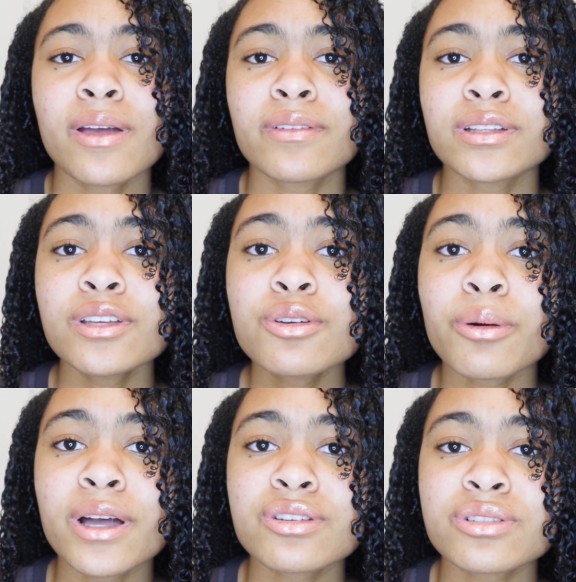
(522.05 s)
you have any
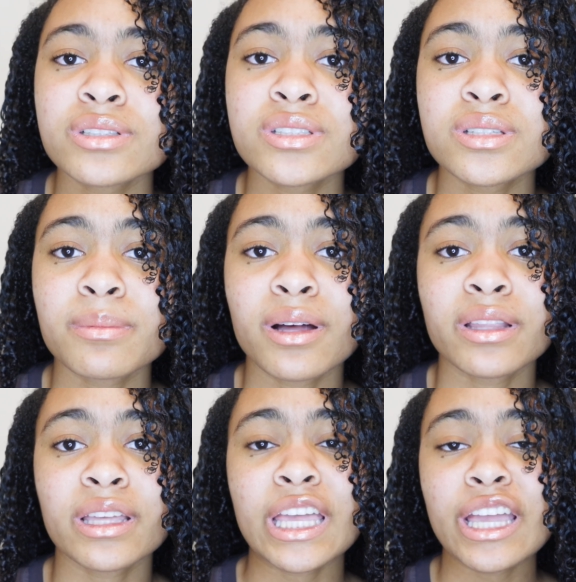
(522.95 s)
questions about
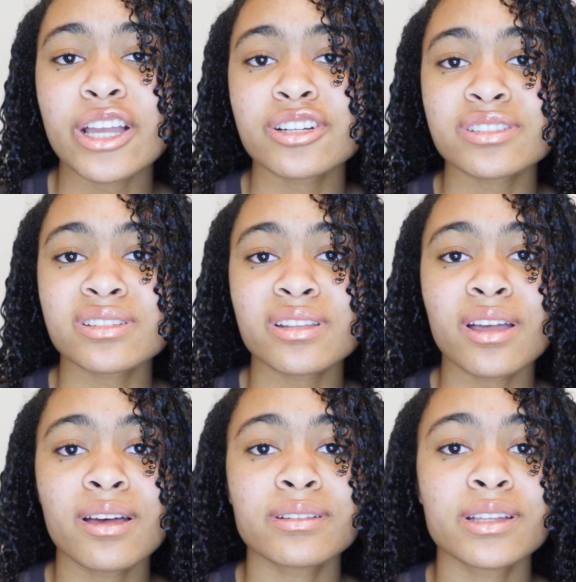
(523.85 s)
like hair
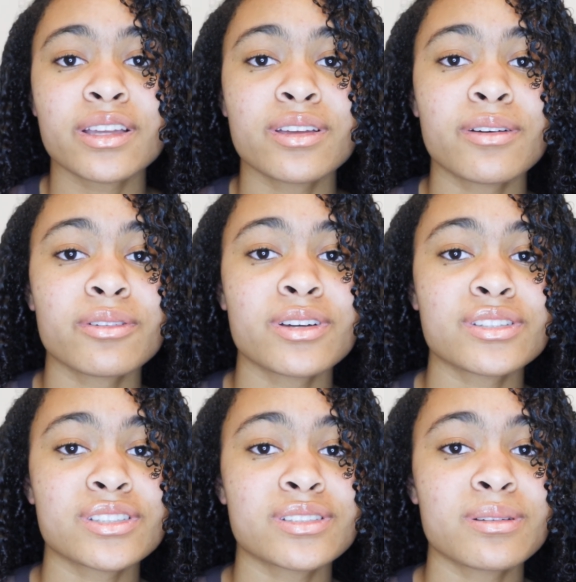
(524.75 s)
stuff that you have
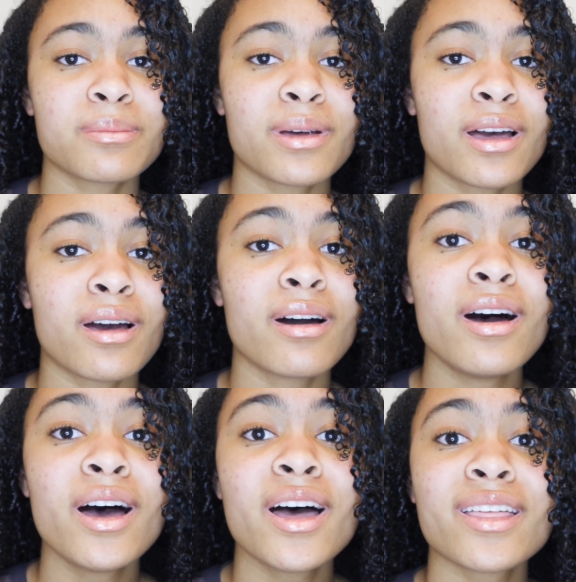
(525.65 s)
questions about,
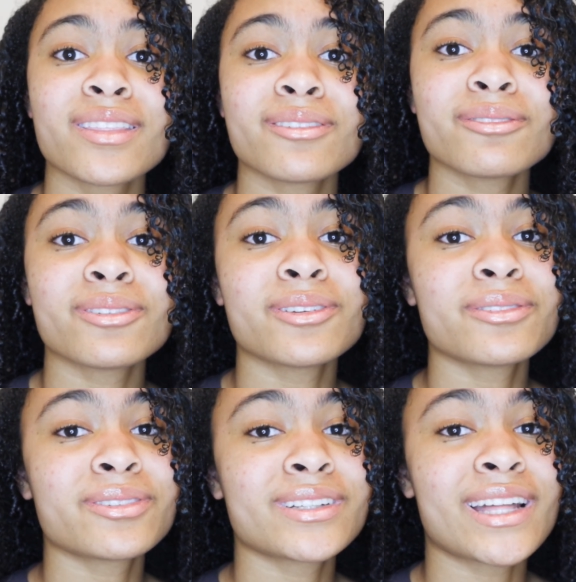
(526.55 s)
then feel
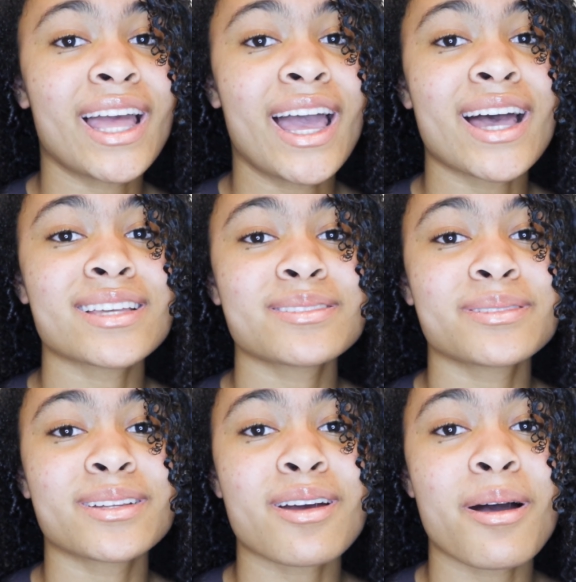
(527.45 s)
free to ask
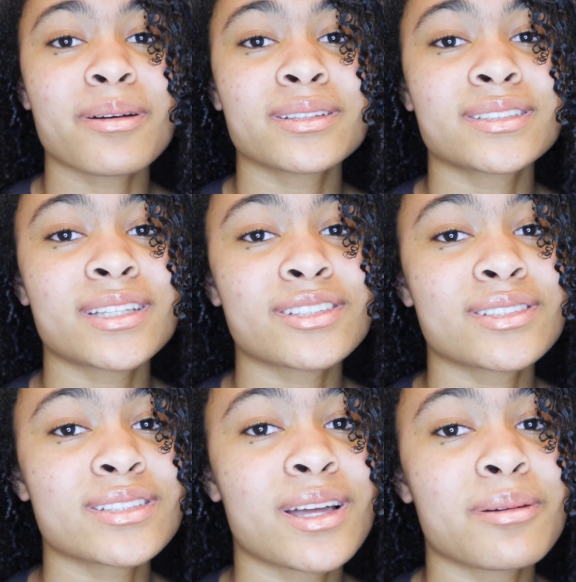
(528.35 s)
me in the comment
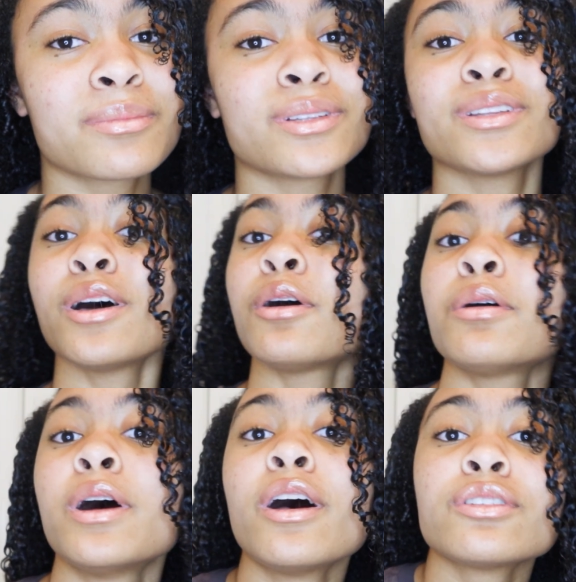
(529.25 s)
section down
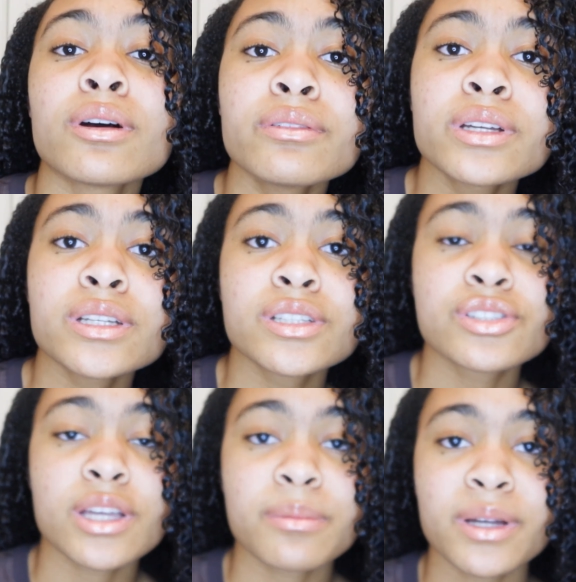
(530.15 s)
below. Don't forget to
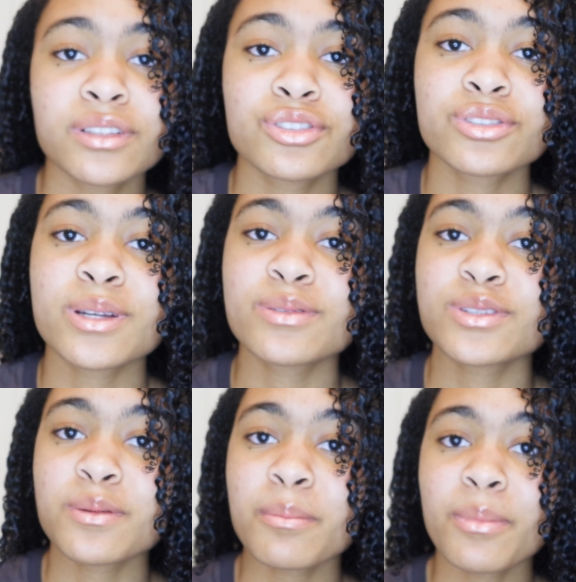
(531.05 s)
check my
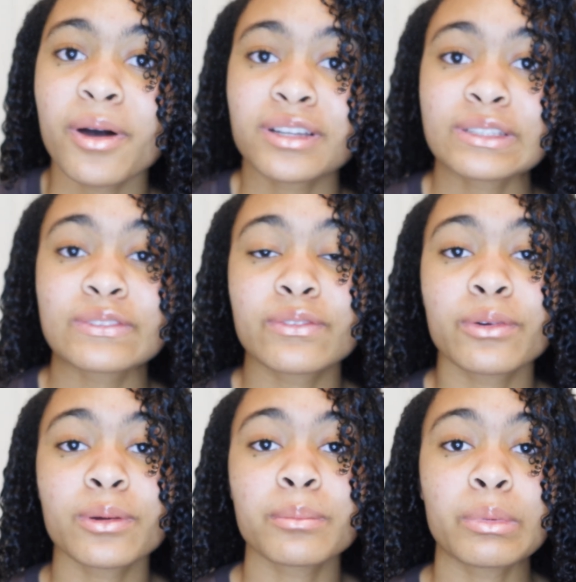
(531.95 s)
description box
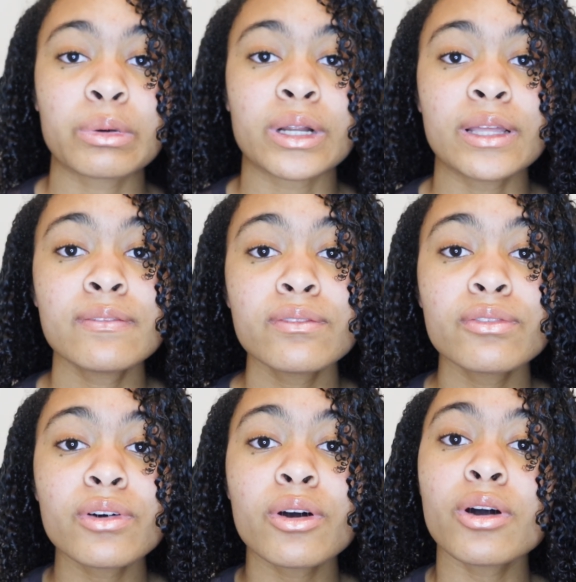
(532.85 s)
for more
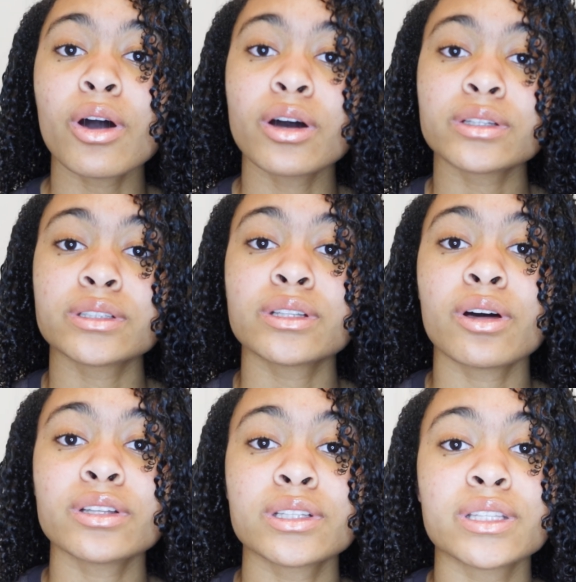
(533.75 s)
info on
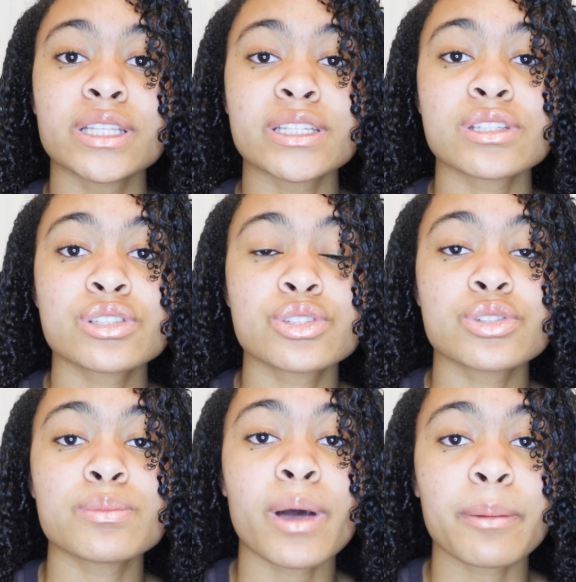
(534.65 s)
all the links
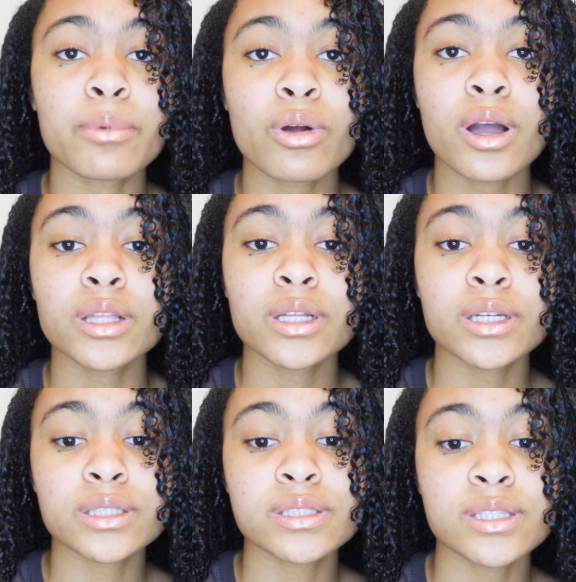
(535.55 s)
to my
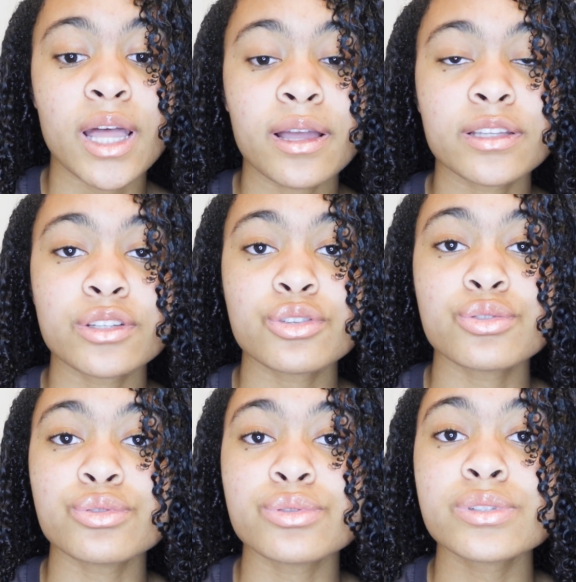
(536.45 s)
products that I
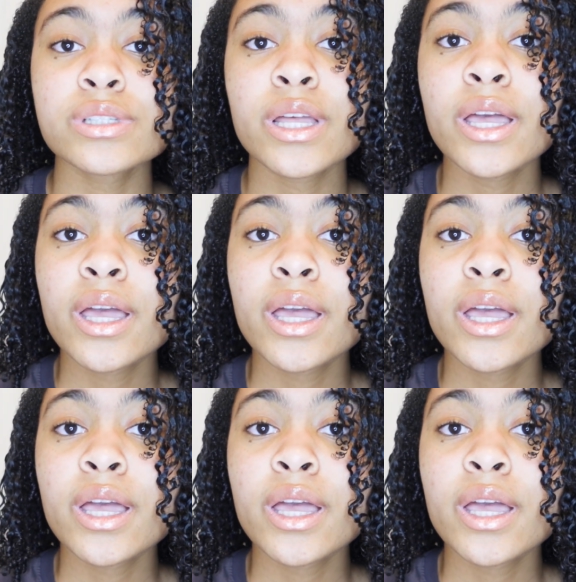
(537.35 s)
use